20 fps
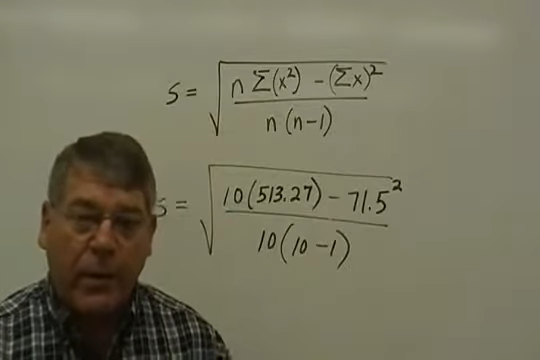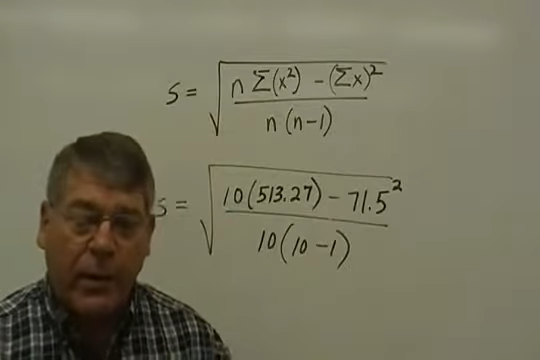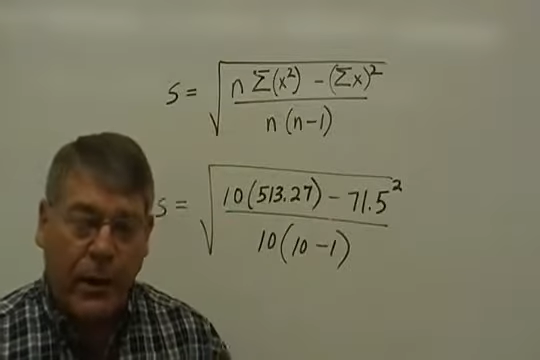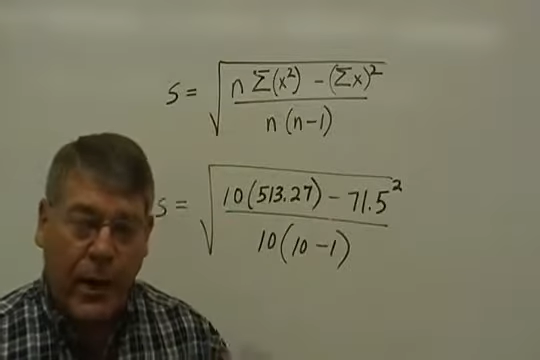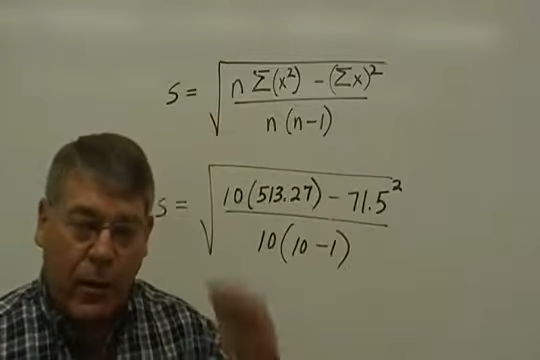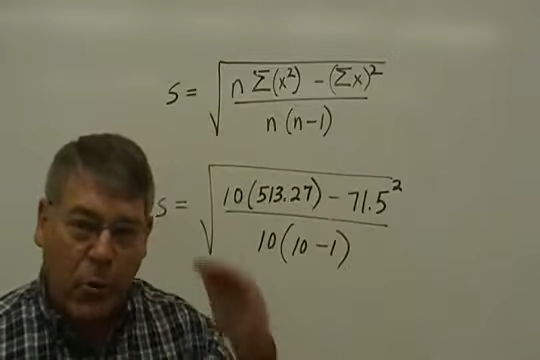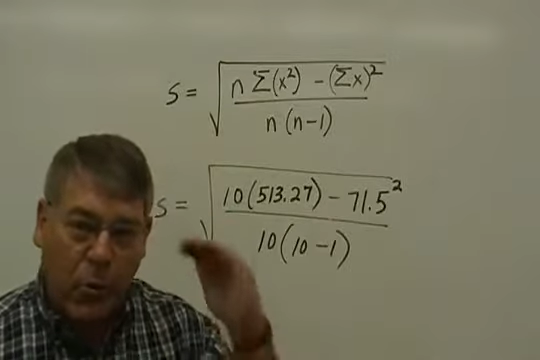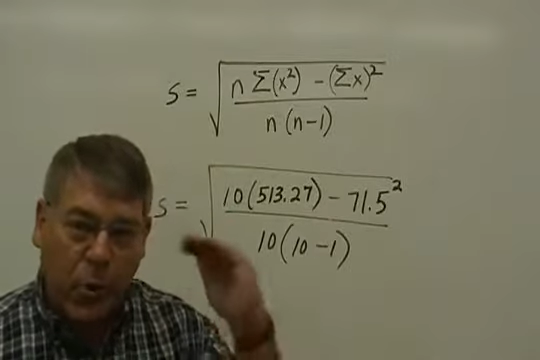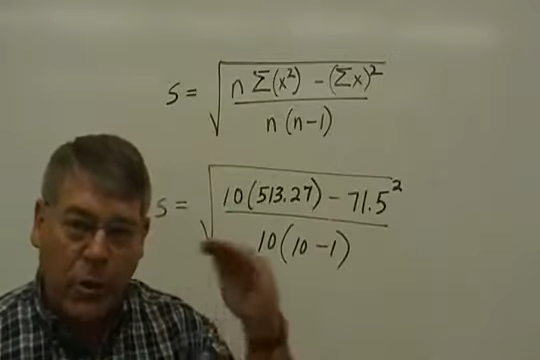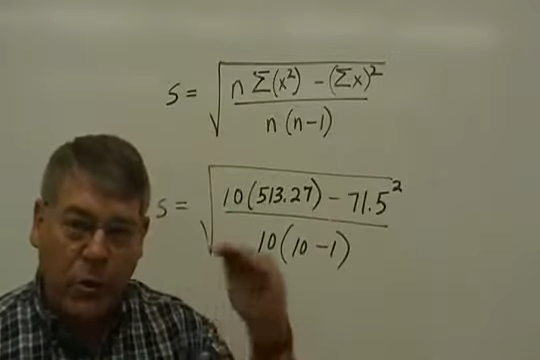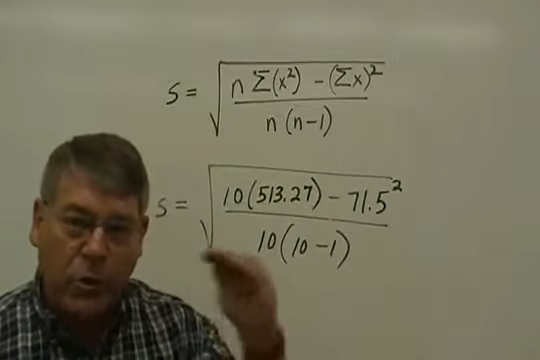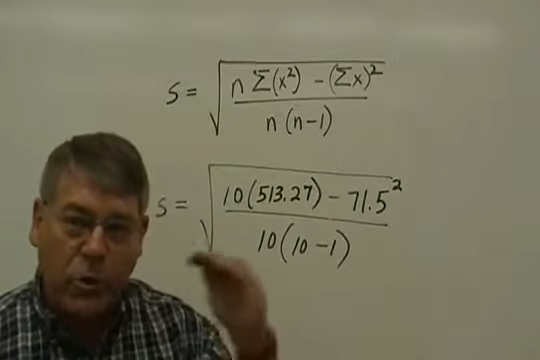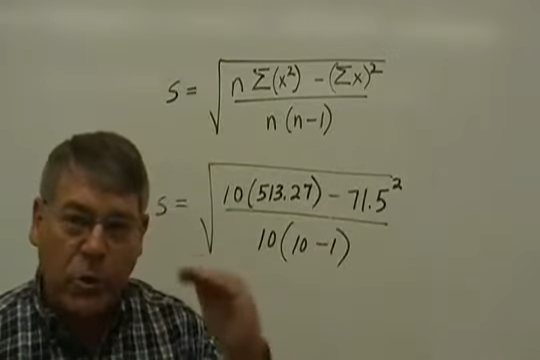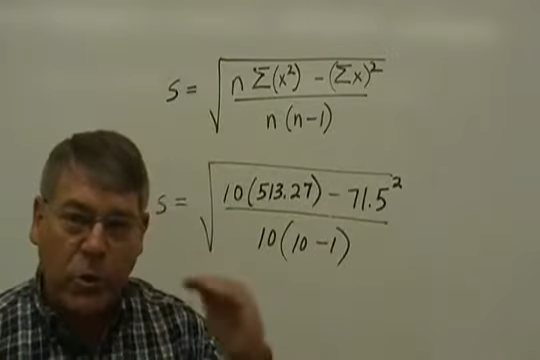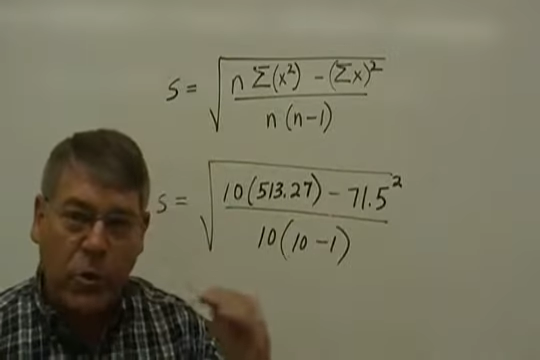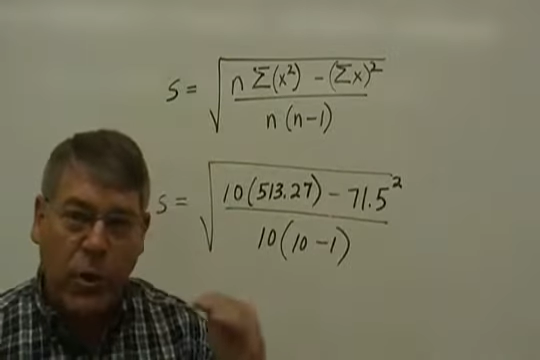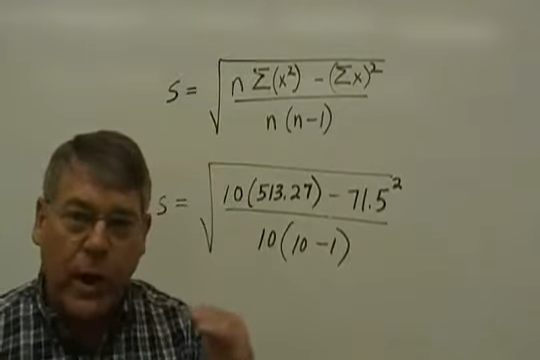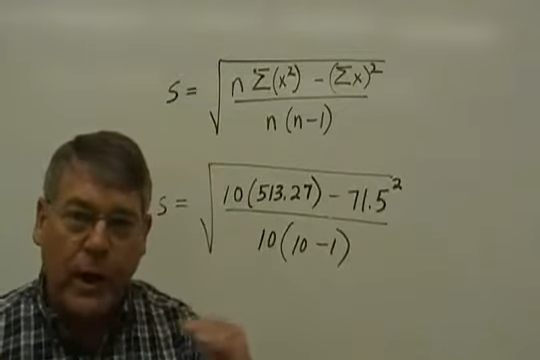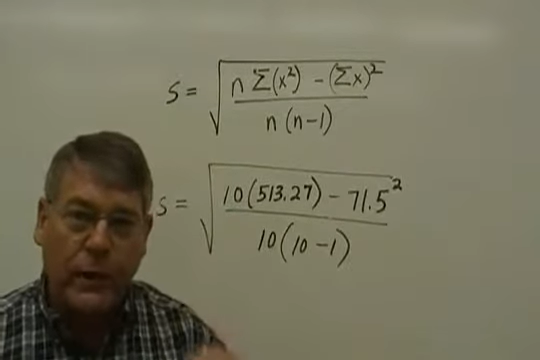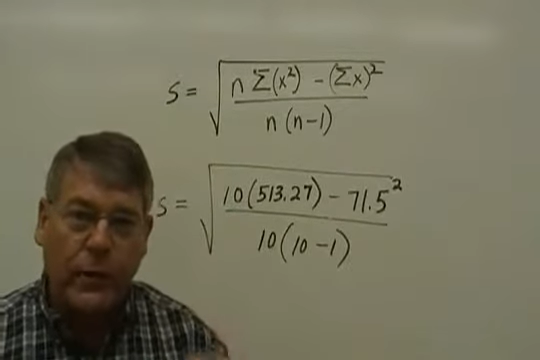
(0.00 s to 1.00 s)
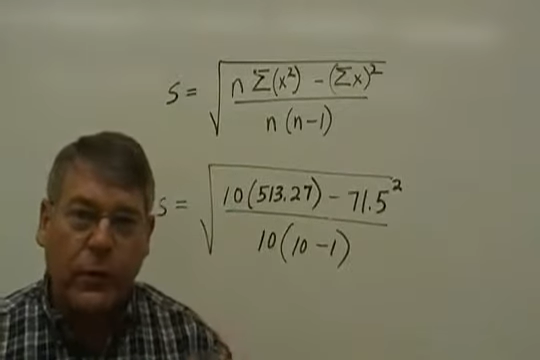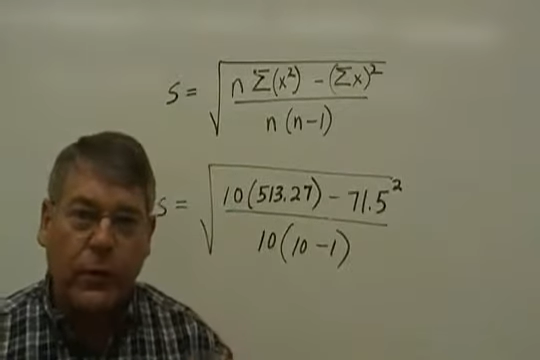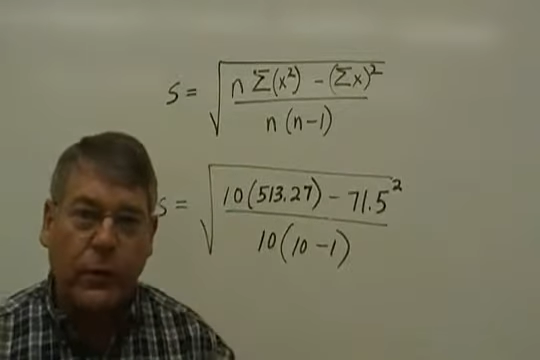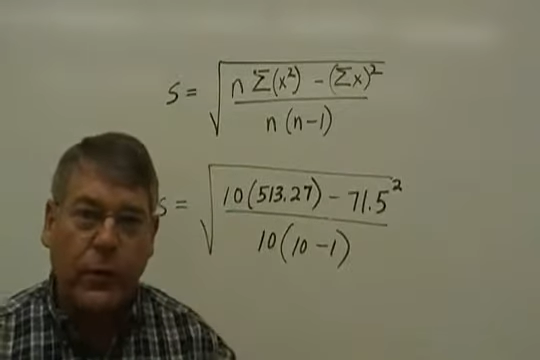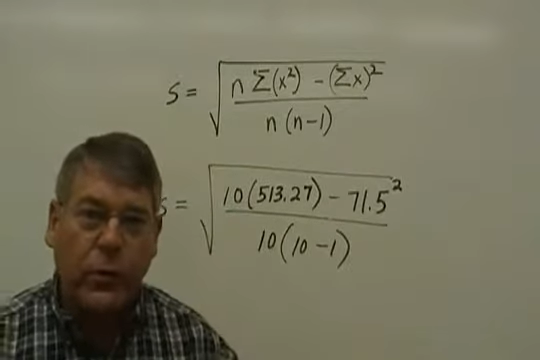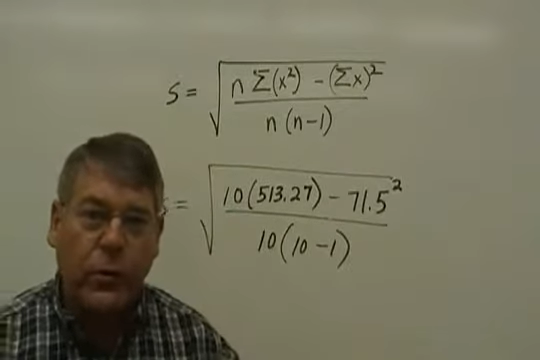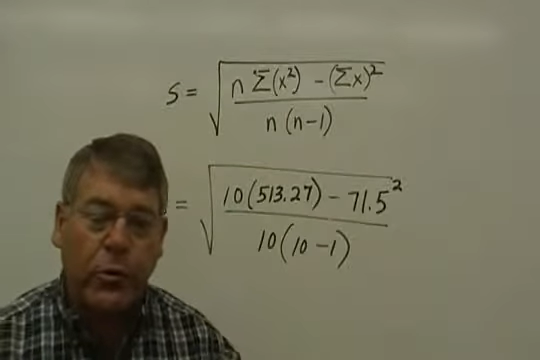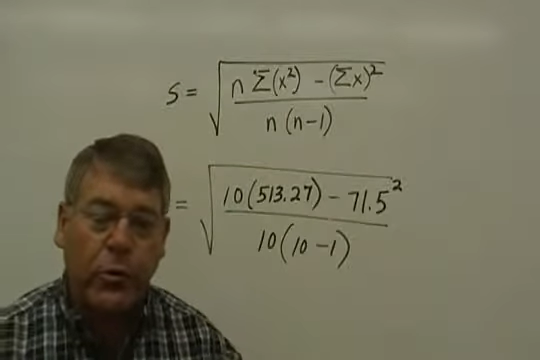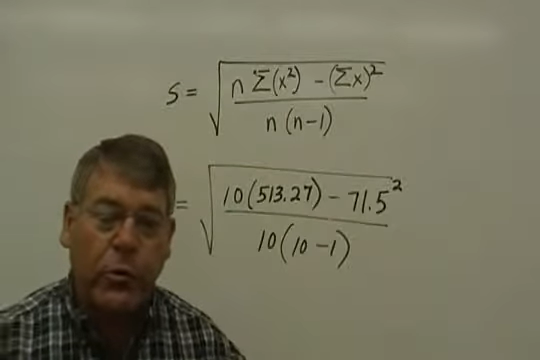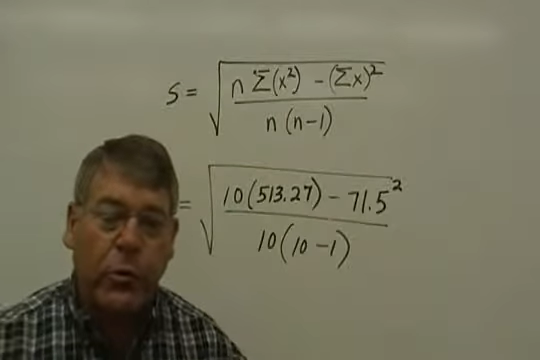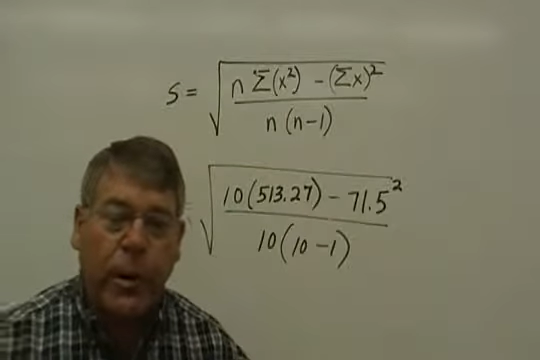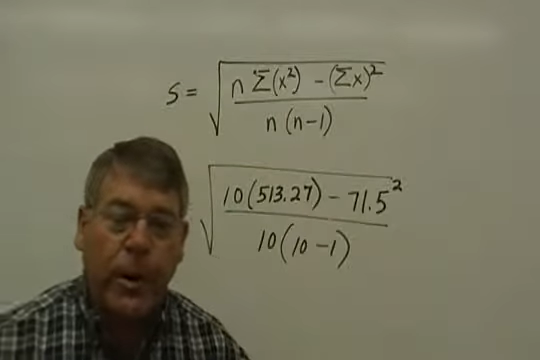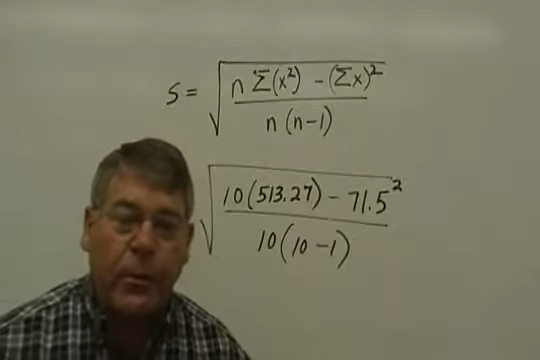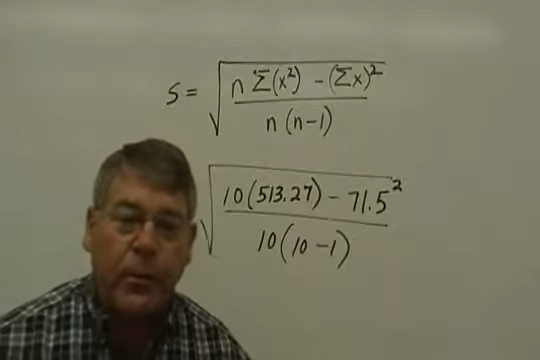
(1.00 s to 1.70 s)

and I want you to write this on your